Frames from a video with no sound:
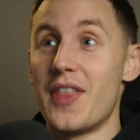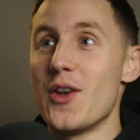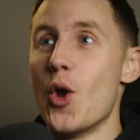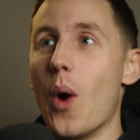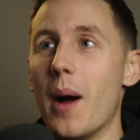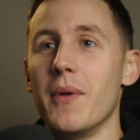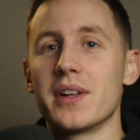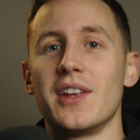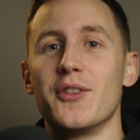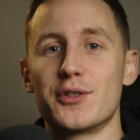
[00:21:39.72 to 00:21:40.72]

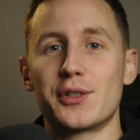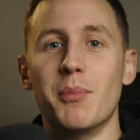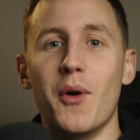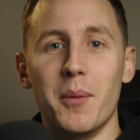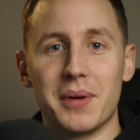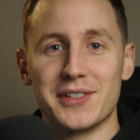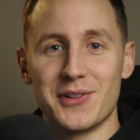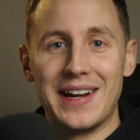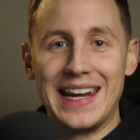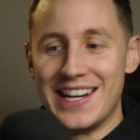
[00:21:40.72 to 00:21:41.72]
they're small because
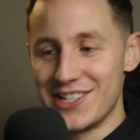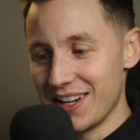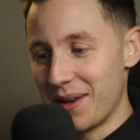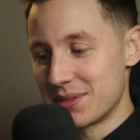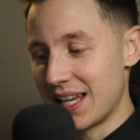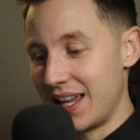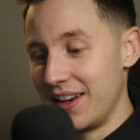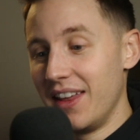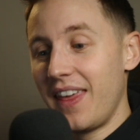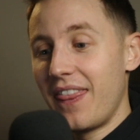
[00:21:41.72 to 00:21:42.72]
they're Asian. I'm
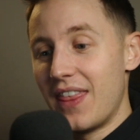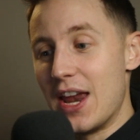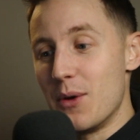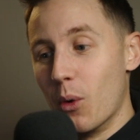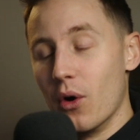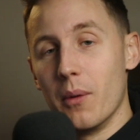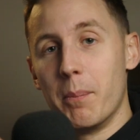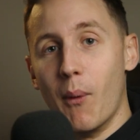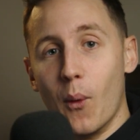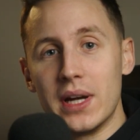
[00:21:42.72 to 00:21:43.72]
saying they were
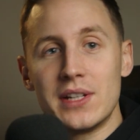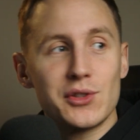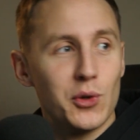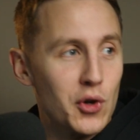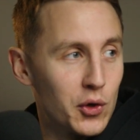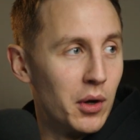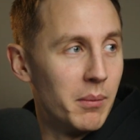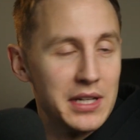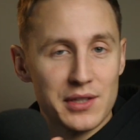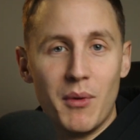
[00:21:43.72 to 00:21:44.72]
boys, so you're going to
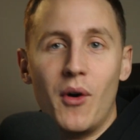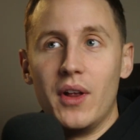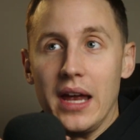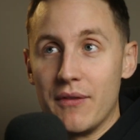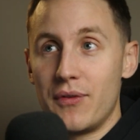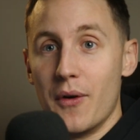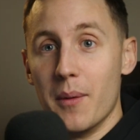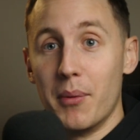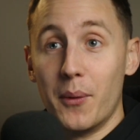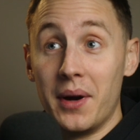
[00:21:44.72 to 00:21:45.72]
be small if you're a
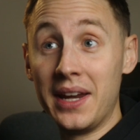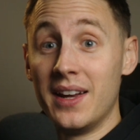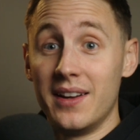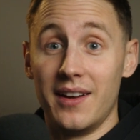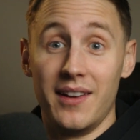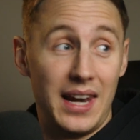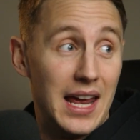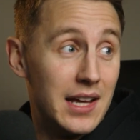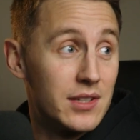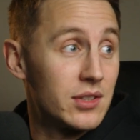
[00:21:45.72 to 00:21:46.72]
boy,
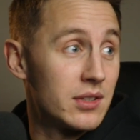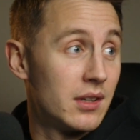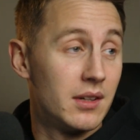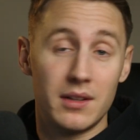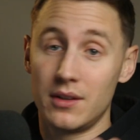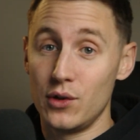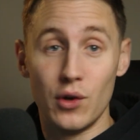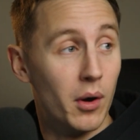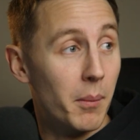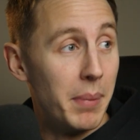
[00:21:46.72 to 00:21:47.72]
unless
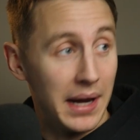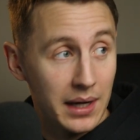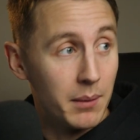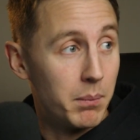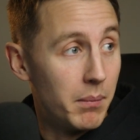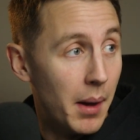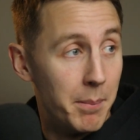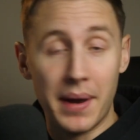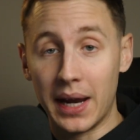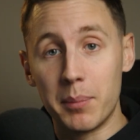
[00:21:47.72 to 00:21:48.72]
you're a big
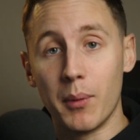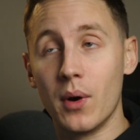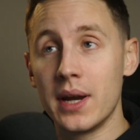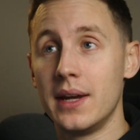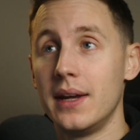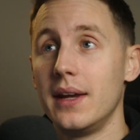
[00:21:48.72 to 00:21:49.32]
boy.